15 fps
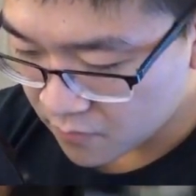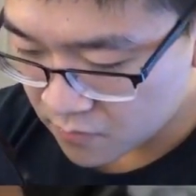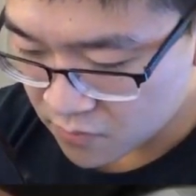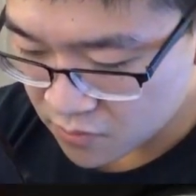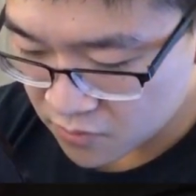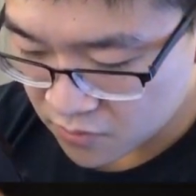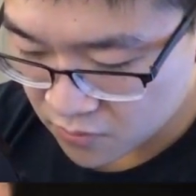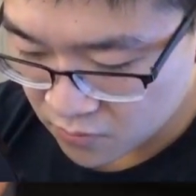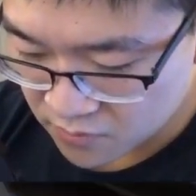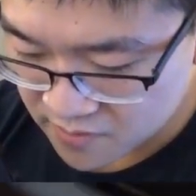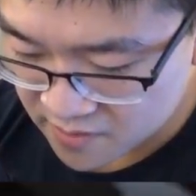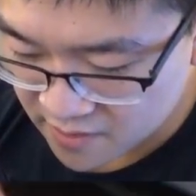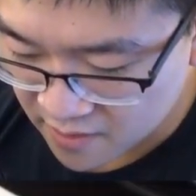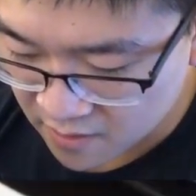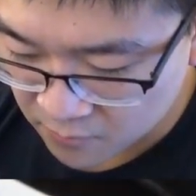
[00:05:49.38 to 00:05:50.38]
2
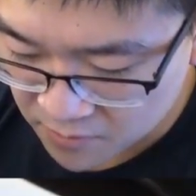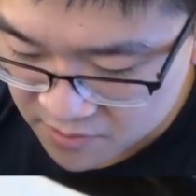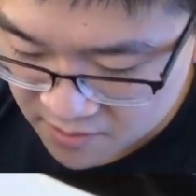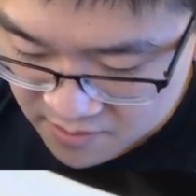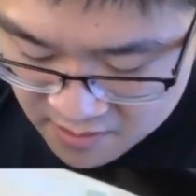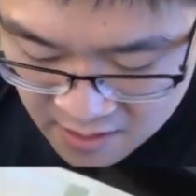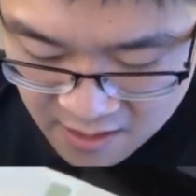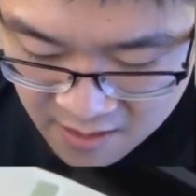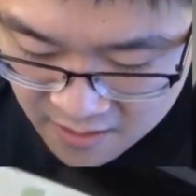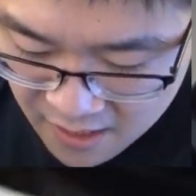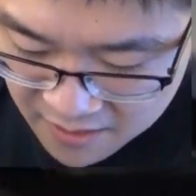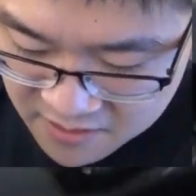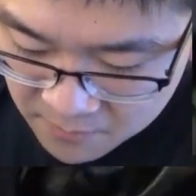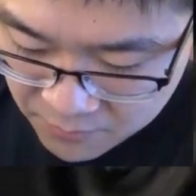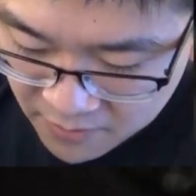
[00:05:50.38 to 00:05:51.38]
setup, which is
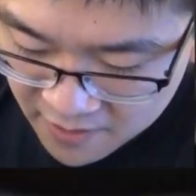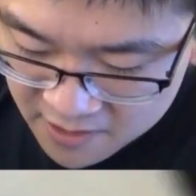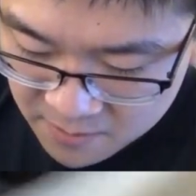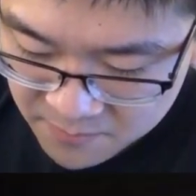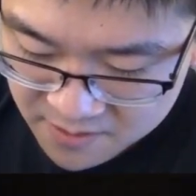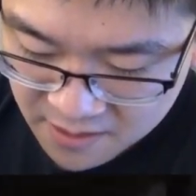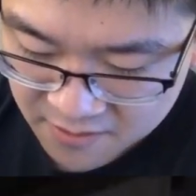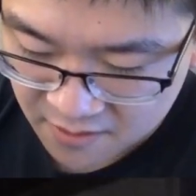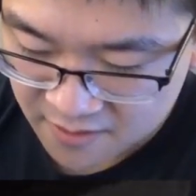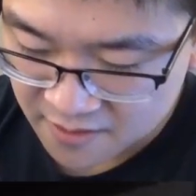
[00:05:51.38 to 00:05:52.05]
not surprising because I think